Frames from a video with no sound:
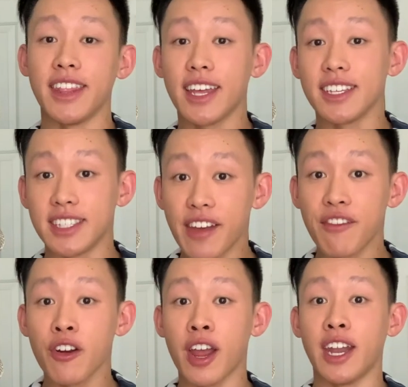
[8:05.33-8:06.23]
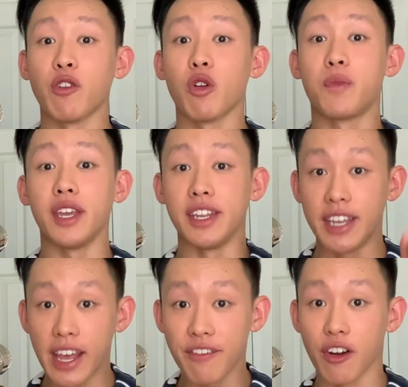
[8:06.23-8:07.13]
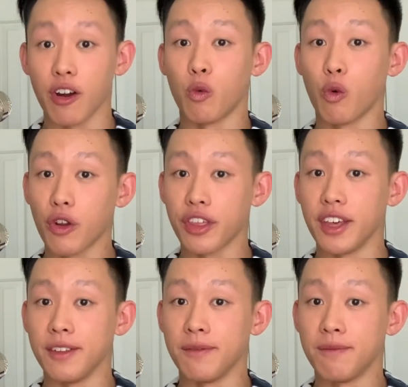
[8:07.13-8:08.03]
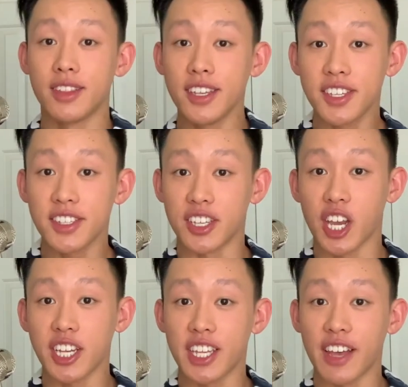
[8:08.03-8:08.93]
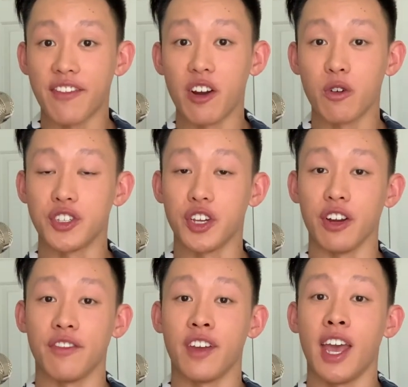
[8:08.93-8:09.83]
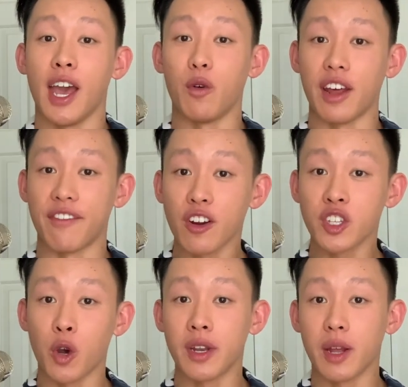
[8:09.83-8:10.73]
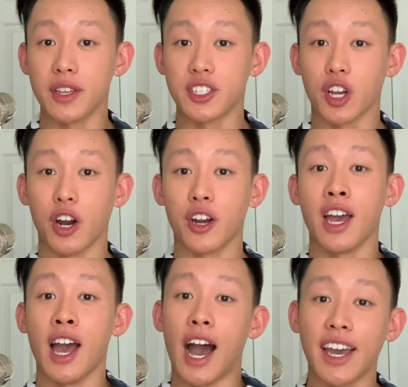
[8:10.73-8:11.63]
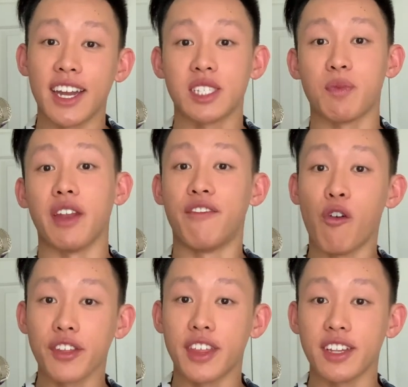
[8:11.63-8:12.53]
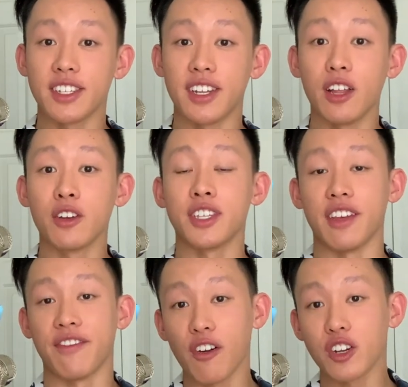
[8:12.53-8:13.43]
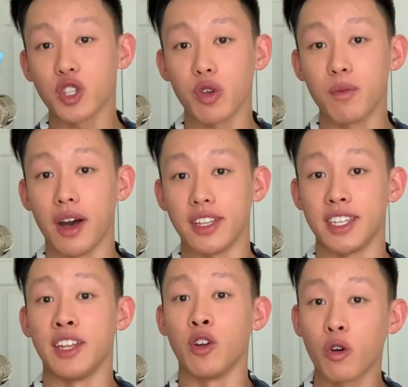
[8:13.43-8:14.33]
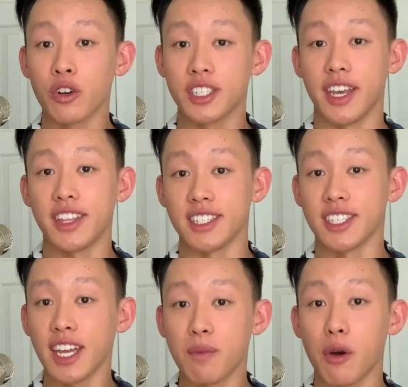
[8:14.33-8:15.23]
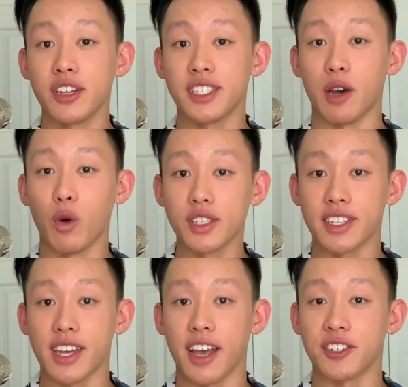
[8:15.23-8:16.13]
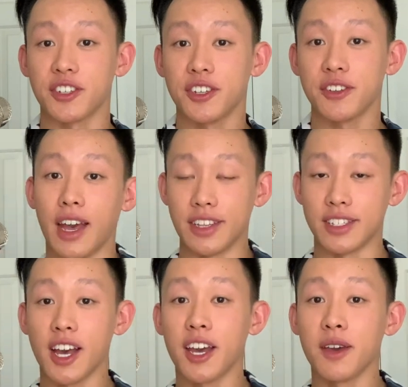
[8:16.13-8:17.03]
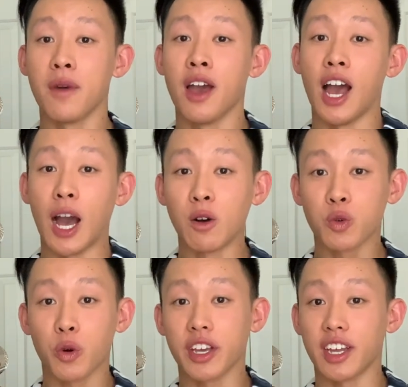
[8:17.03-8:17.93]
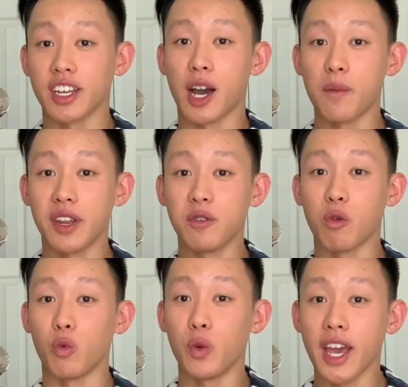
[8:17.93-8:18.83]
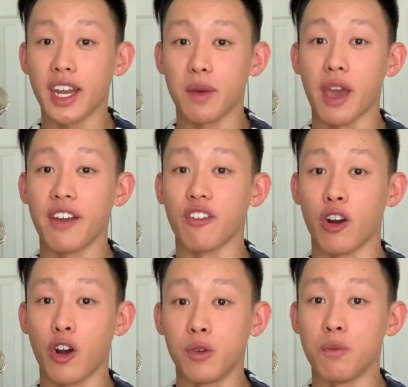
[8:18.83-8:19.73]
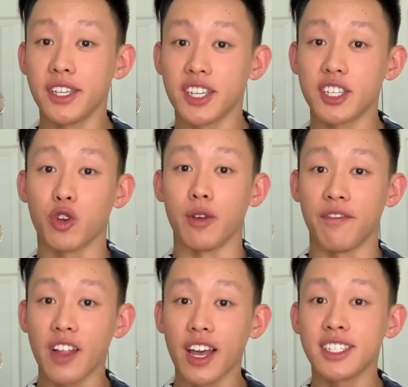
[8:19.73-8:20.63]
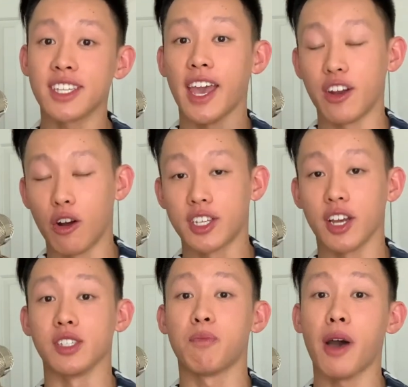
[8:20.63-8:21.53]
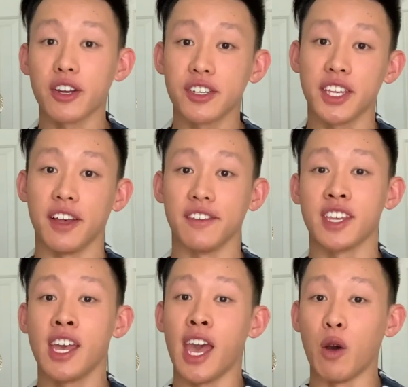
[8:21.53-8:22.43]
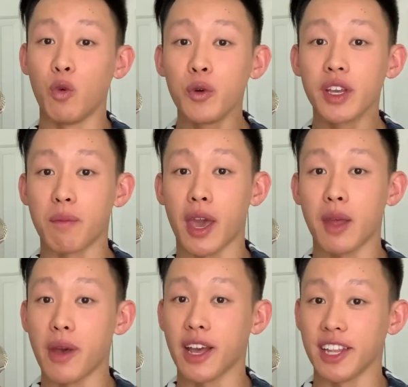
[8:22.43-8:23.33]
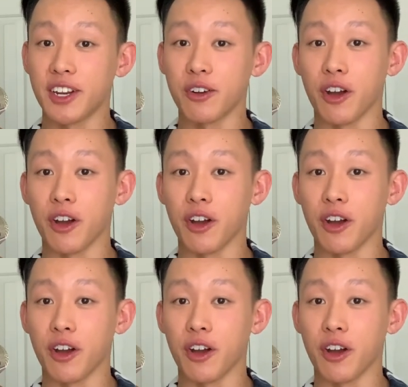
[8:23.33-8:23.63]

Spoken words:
that is never, and I repeat never, worth it. This is the Chase Sapphire Reserve, and when I first opened up this card, I had to spend $4,000 in the first 3 months in order to hit the sign-up bonus that was attached. At the time, I was working at a company where we had to pay for our own business trip flights and hotels by ourselves, and we would get paid back later